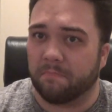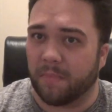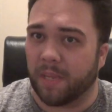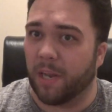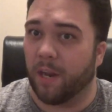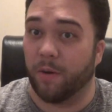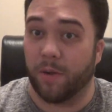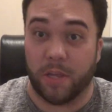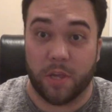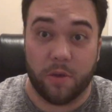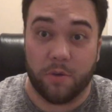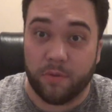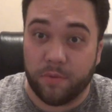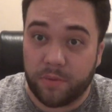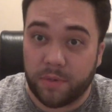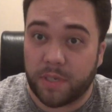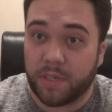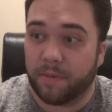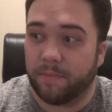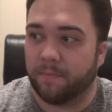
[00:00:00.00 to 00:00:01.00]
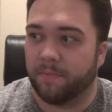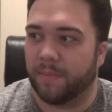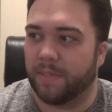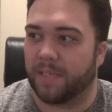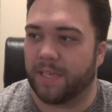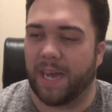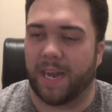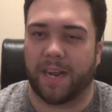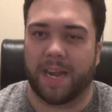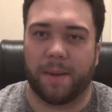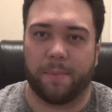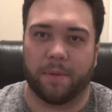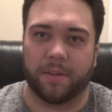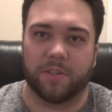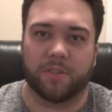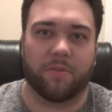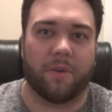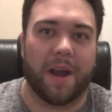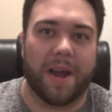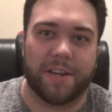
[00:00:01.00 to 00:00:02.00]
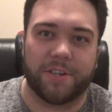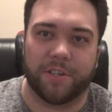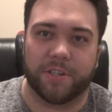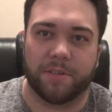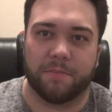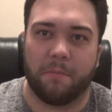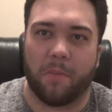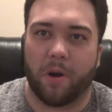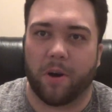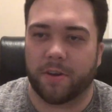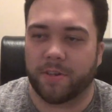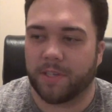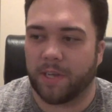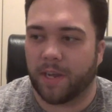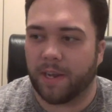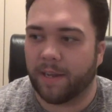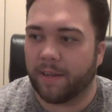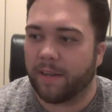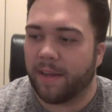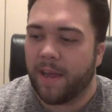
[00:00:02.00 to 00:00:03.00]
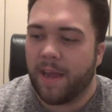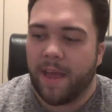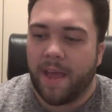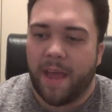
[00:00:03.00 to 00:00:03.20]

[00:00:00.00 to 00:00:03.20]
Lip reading: You know, used. It's got a couple of scratches and marks on it.